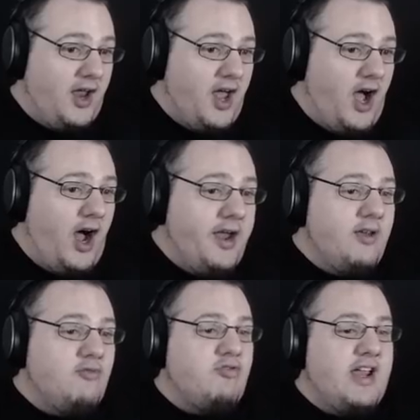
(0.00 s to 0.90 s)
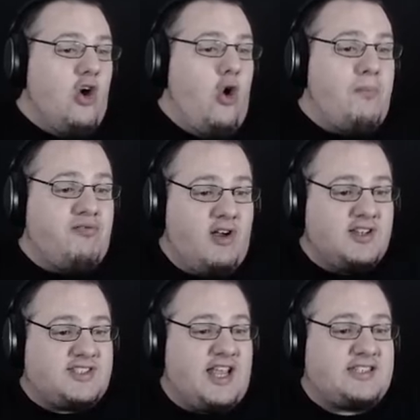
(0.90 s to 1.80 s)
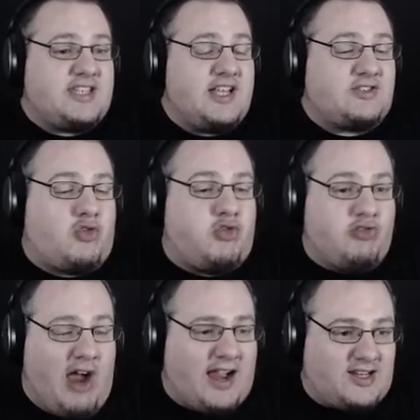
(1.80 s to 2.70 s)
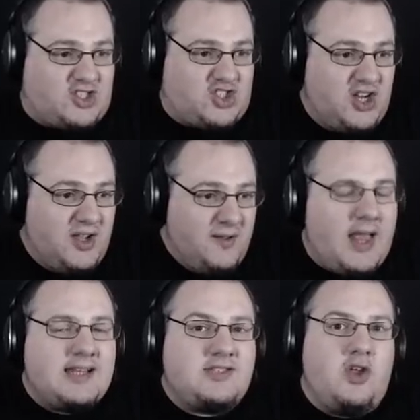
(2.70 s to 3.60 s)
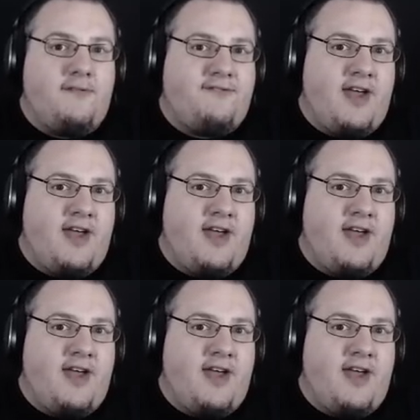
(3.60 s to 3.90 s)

An unreal process has crashed! Well, that's not